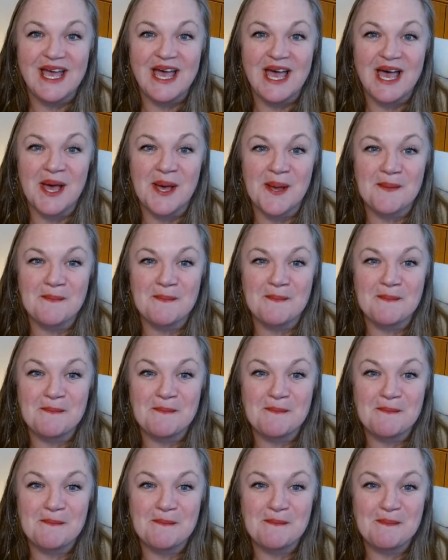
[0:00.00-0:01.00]

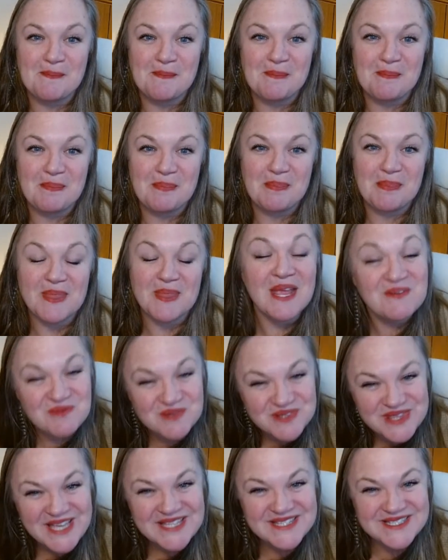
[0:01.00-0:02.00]

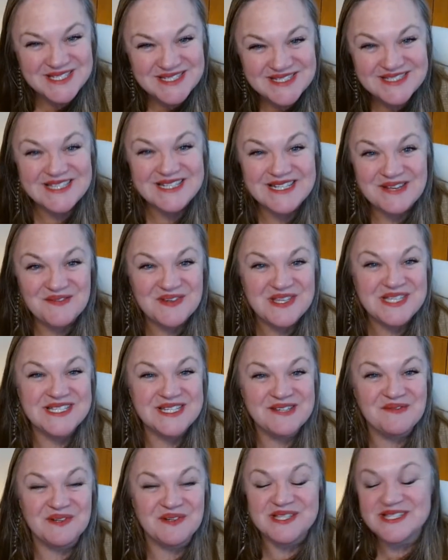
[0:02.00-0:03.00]
That's a significant
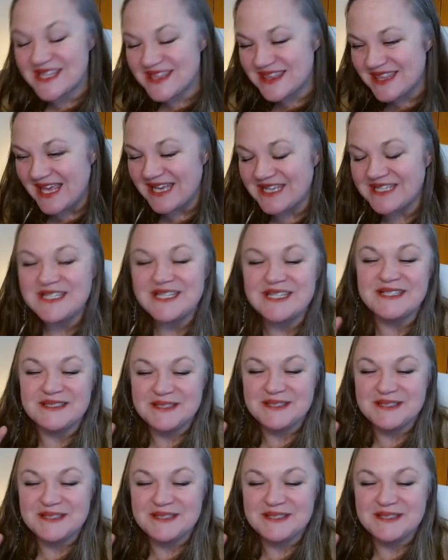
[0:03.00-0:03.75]
difference. And